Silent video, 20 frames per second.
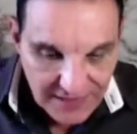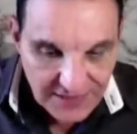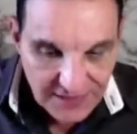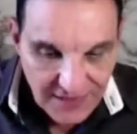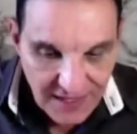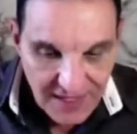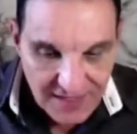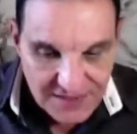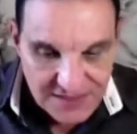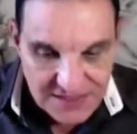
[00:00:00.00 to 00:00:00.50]

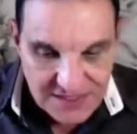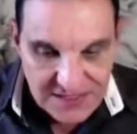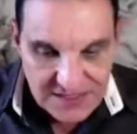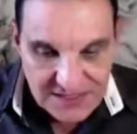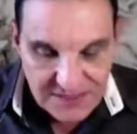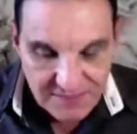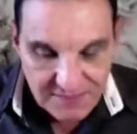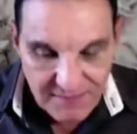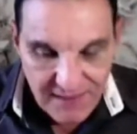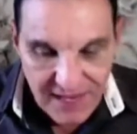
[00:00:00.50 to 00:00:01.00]
Ananias
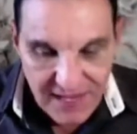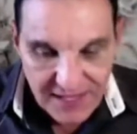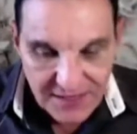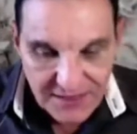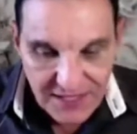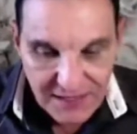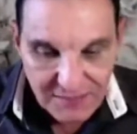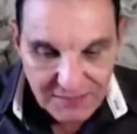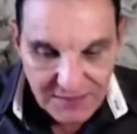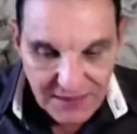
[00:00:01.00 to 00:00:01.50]
sees a
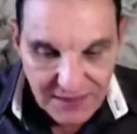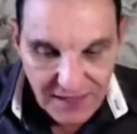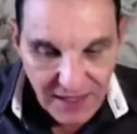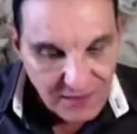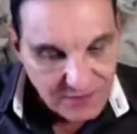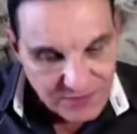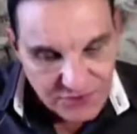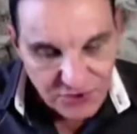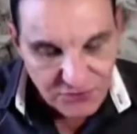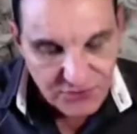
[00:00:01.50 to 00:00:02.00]
man named,
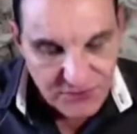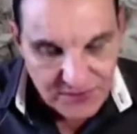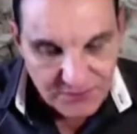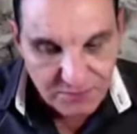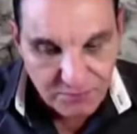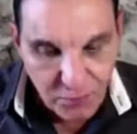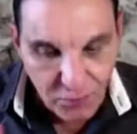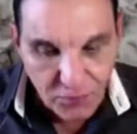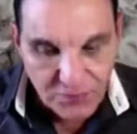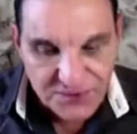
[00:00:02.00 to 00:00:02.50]
uh,
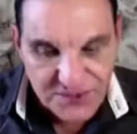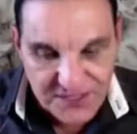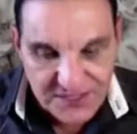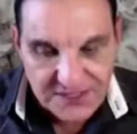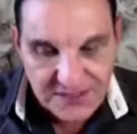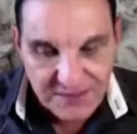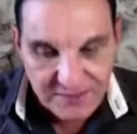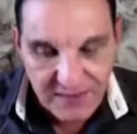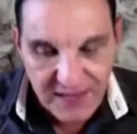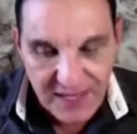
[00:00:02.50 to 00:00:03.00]
sorry, Paul
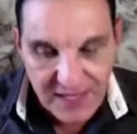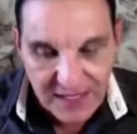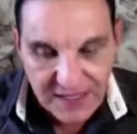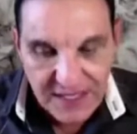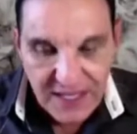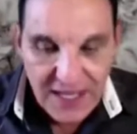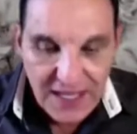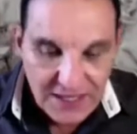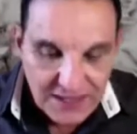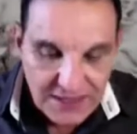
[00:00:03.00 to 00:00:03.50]
sees a
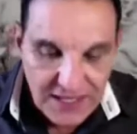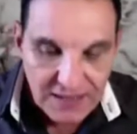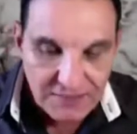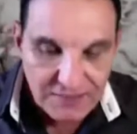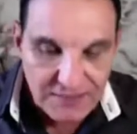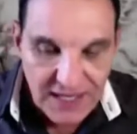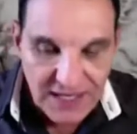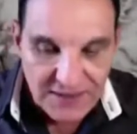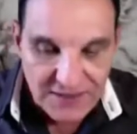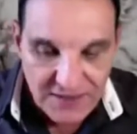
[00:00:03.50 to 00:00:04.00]
man
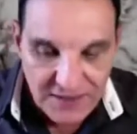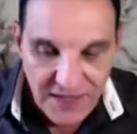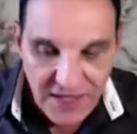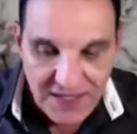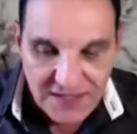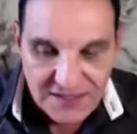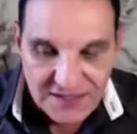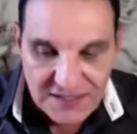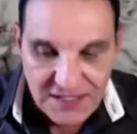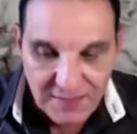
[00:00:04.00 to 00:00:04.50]
named
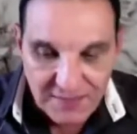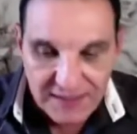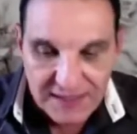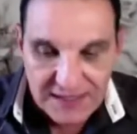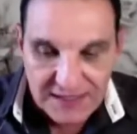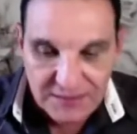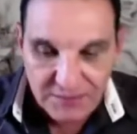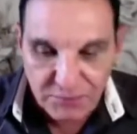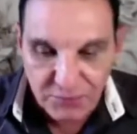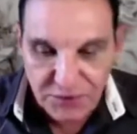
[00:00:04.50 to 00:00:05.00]
Ananias
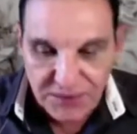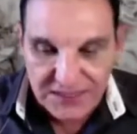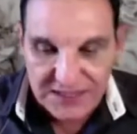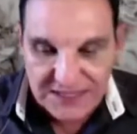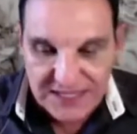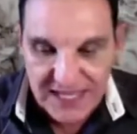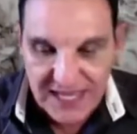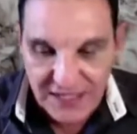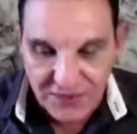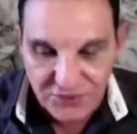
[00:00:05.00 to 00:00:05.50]
coming in and putting
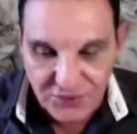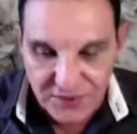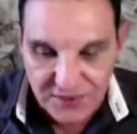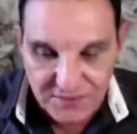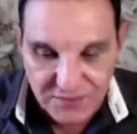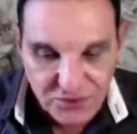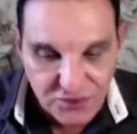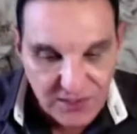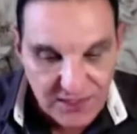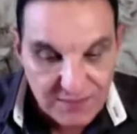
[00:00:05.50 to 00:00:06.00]
his hand on
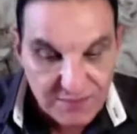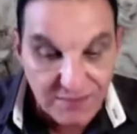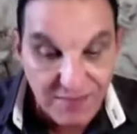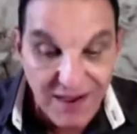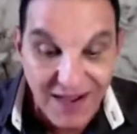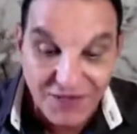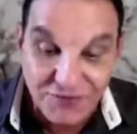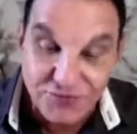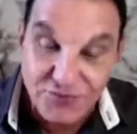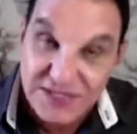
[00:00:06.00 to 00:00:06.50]
him so he
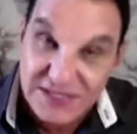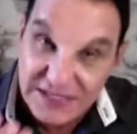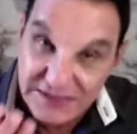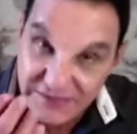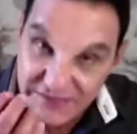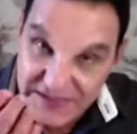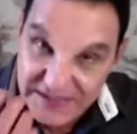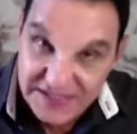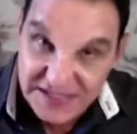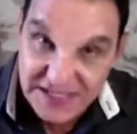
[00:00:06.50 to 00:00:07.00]
might
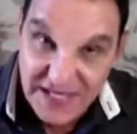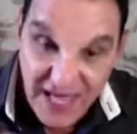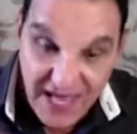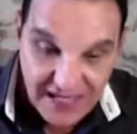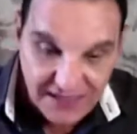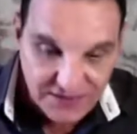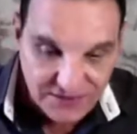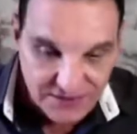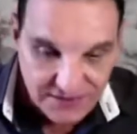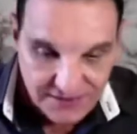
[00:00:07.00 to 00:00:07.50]
receive his
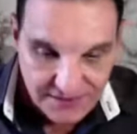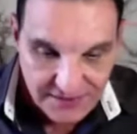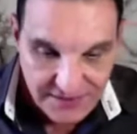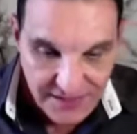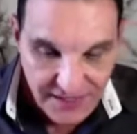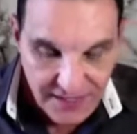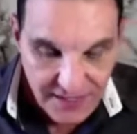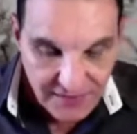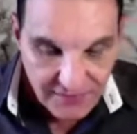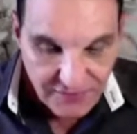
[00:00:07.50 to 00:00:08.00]
sight.
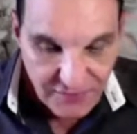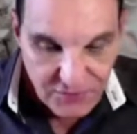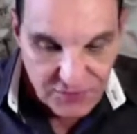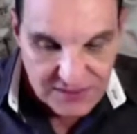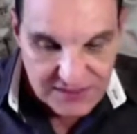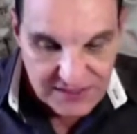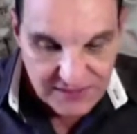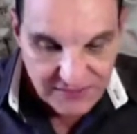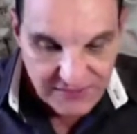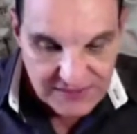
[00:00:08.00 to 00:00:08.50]

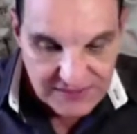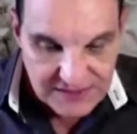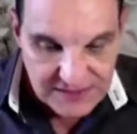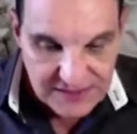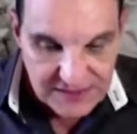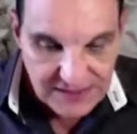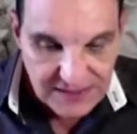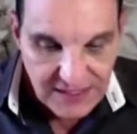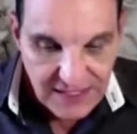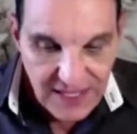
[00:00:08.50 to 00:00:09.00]
Verse
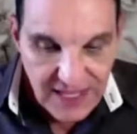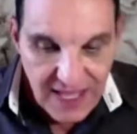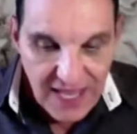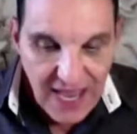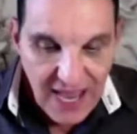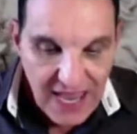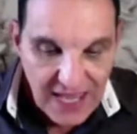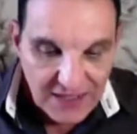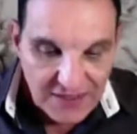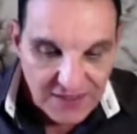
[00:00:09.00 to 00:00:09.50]
17
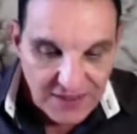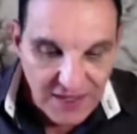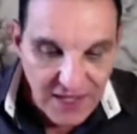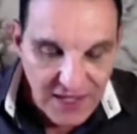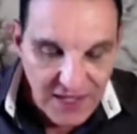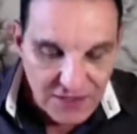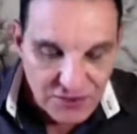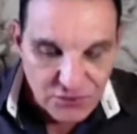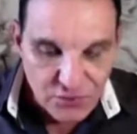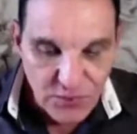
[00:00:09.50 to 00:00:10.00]

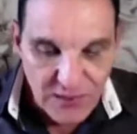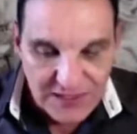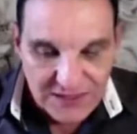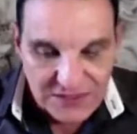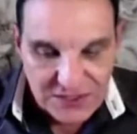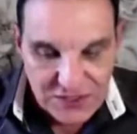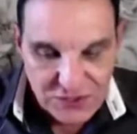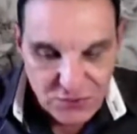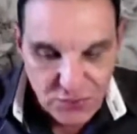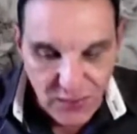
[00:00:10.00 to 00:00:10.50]
Ananias
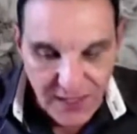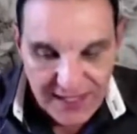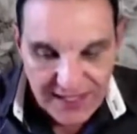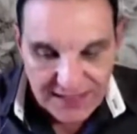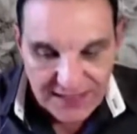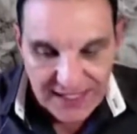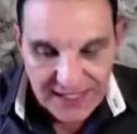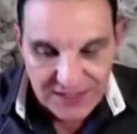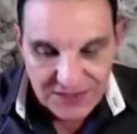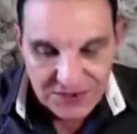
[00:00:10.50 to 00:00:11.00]
went his way
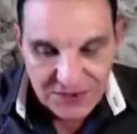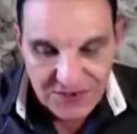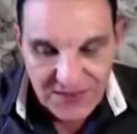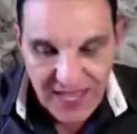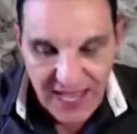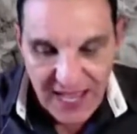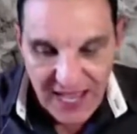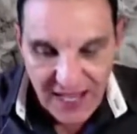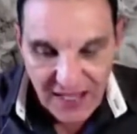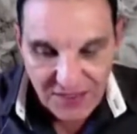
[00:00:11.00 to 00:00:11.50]
and entered
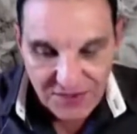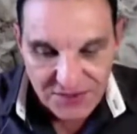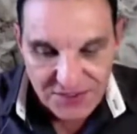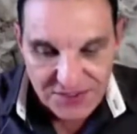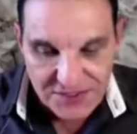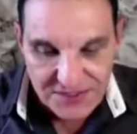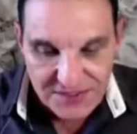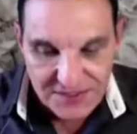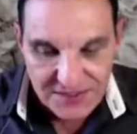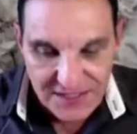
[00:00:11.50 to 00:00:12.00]
the
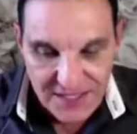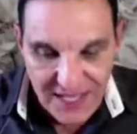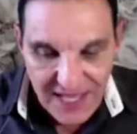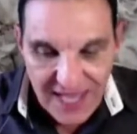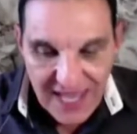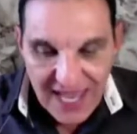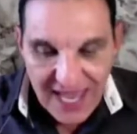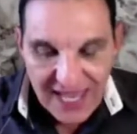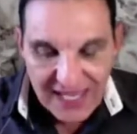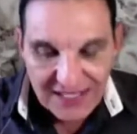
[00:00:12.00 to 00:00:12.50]
house.
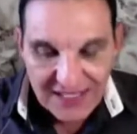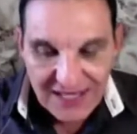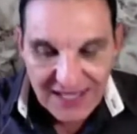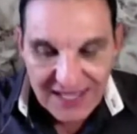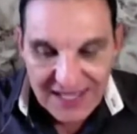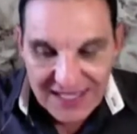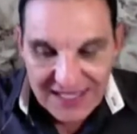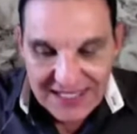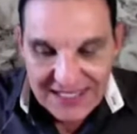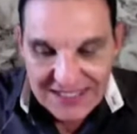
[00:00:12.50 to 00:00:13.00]
And
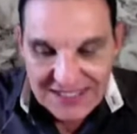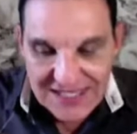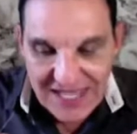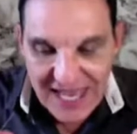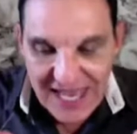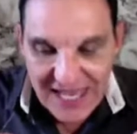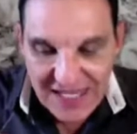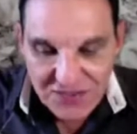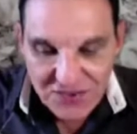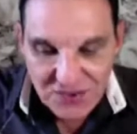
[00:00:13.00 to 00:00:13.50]
laying his
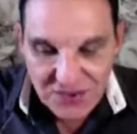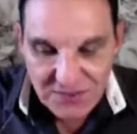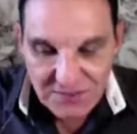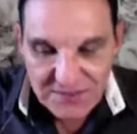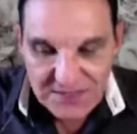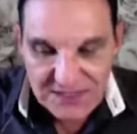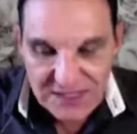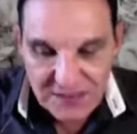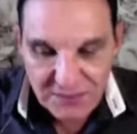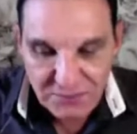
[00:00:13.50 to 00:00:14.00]
hands on him,
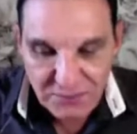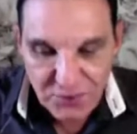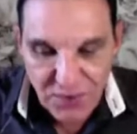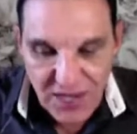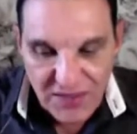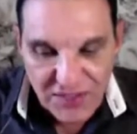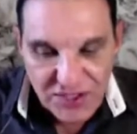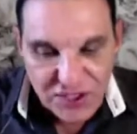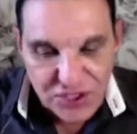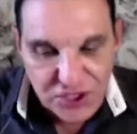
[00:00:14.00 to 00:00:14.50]
he said,
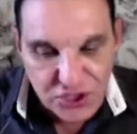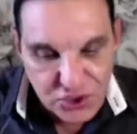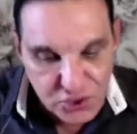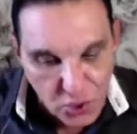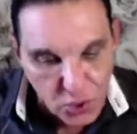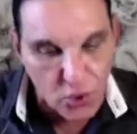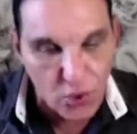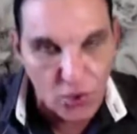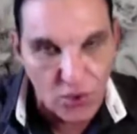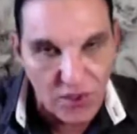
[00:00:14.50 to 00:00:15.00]
Brother
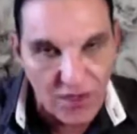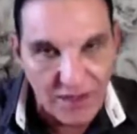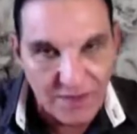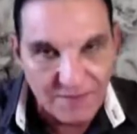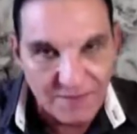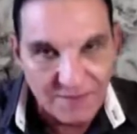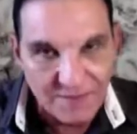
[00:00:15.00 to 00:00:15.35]
Saul,